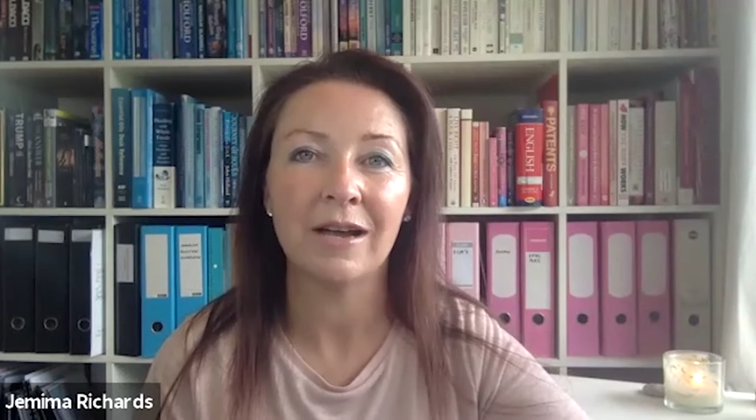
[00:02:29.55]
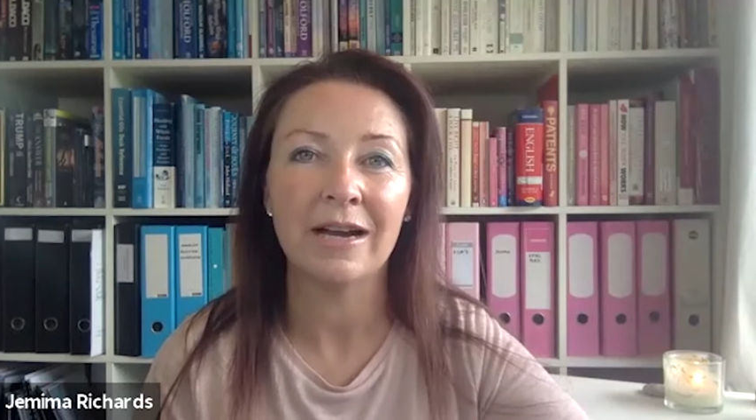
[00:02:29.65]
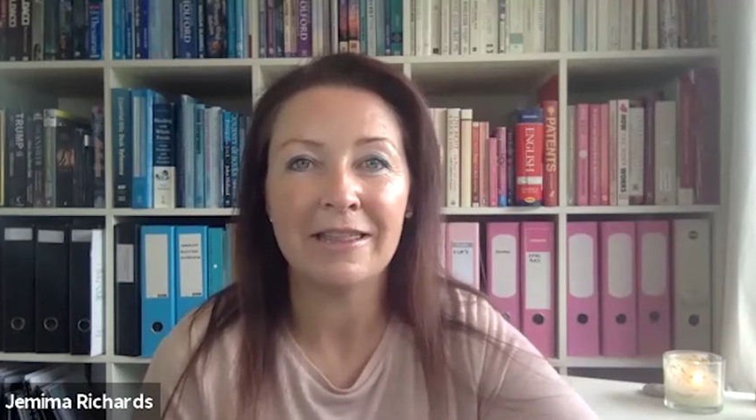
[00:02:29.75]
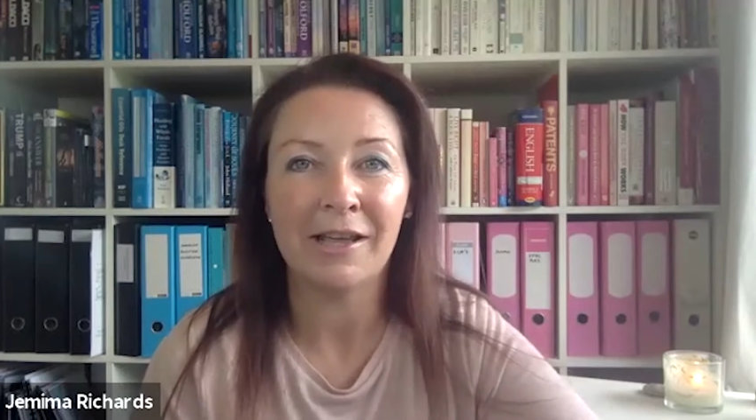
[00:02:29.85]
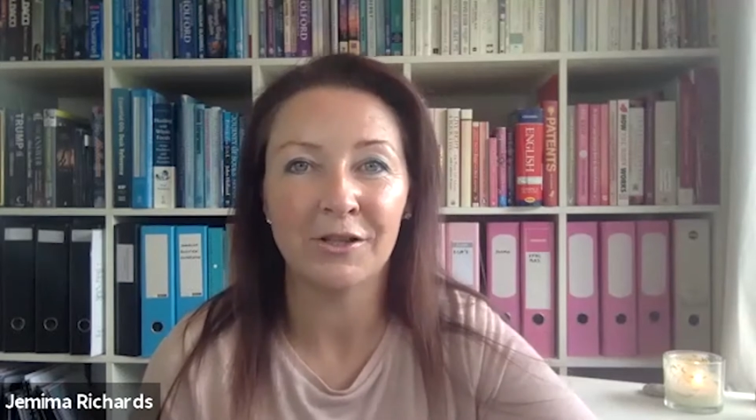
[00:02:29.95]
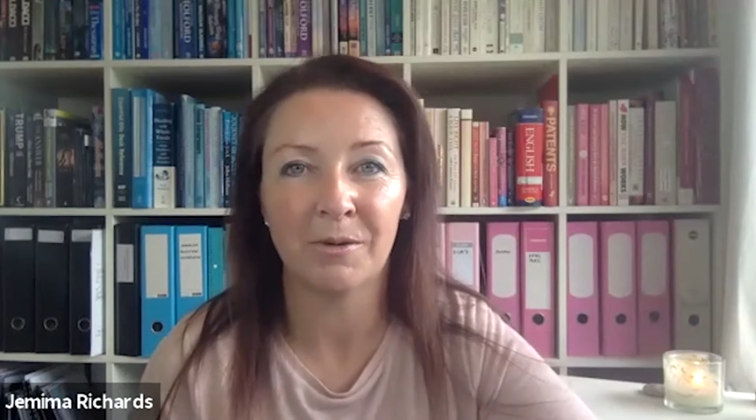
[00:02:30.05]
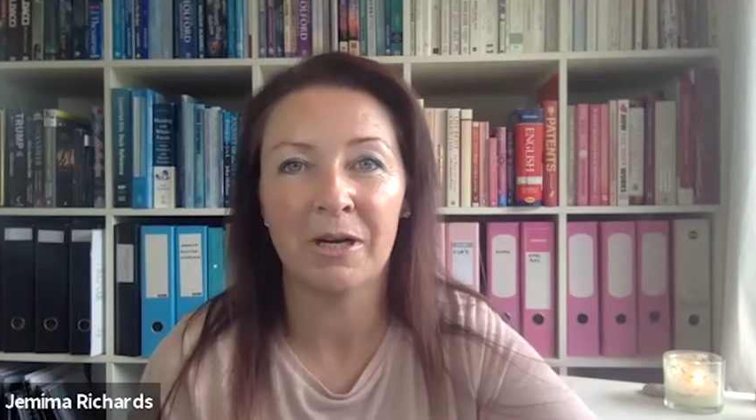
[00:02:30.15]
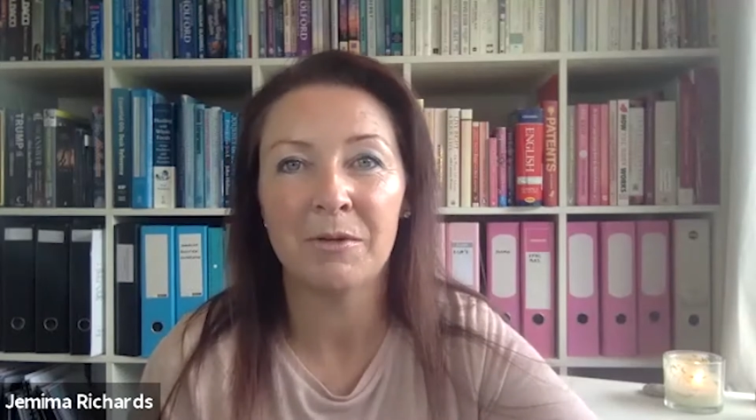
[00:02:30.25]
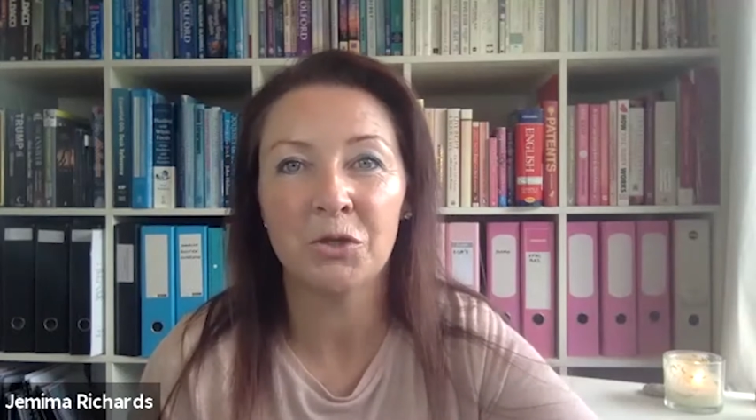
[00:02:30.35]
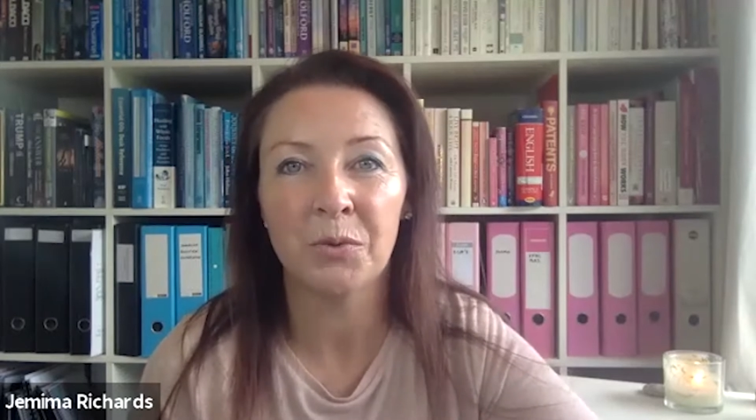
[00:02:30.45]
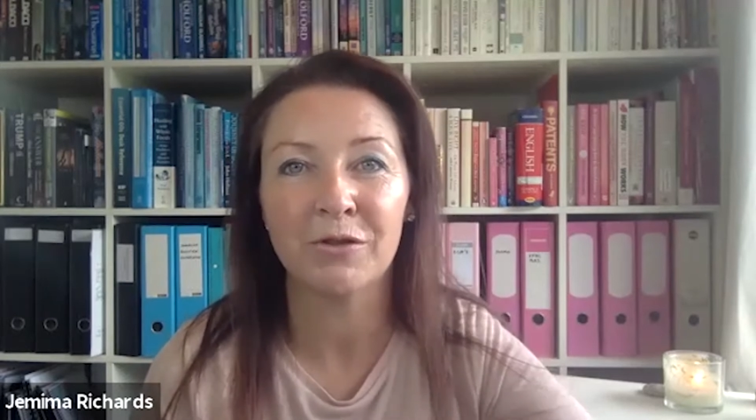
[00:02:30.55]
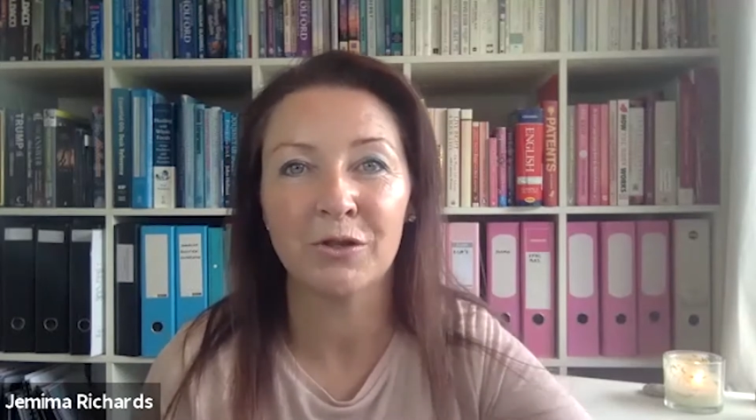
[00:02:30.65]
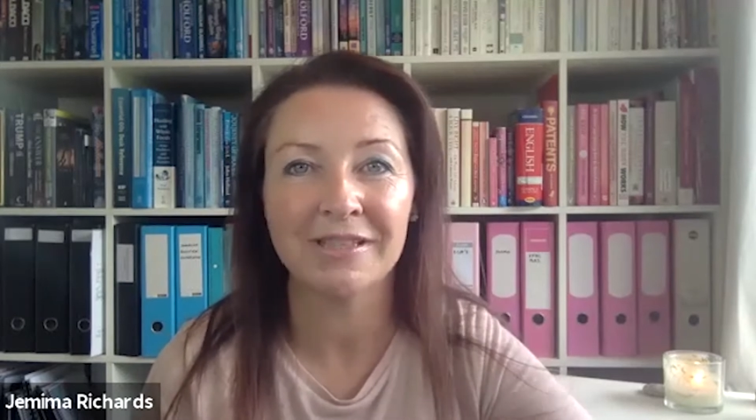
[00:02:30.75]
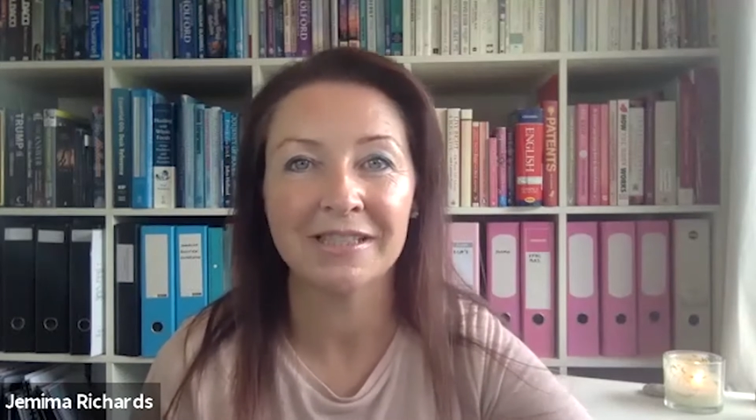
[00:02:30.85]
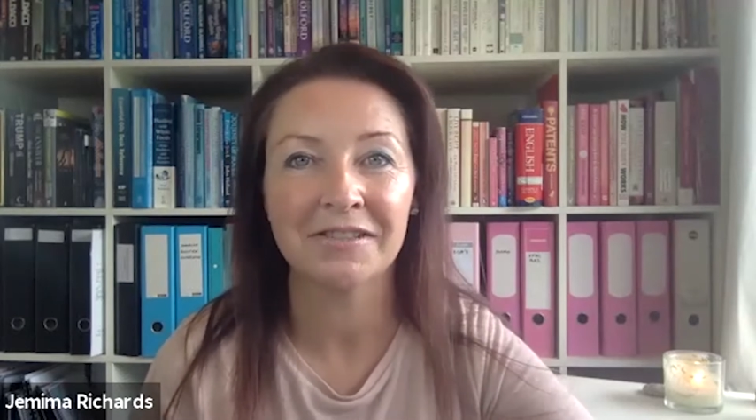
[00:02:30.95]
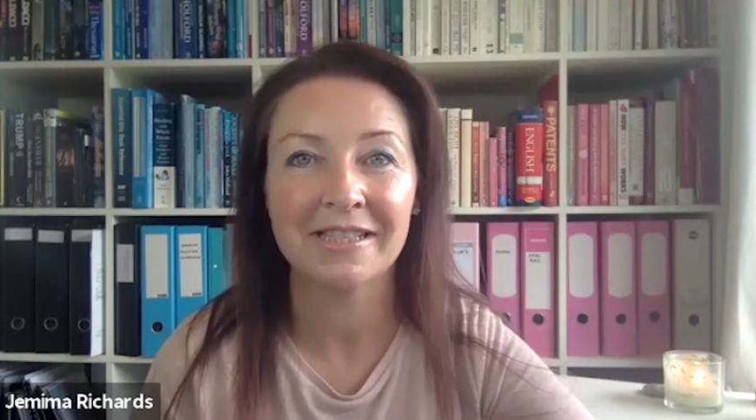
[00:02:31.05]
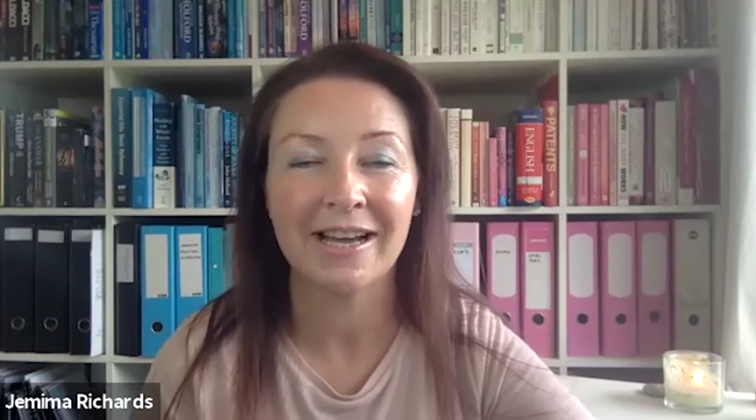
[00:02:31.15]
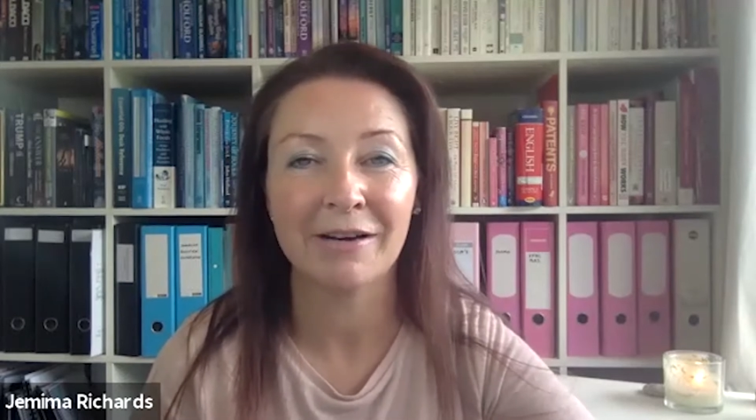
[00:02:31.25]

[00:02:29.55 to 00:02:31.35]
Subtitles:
anything else I'm going to be doing for the rest of the day.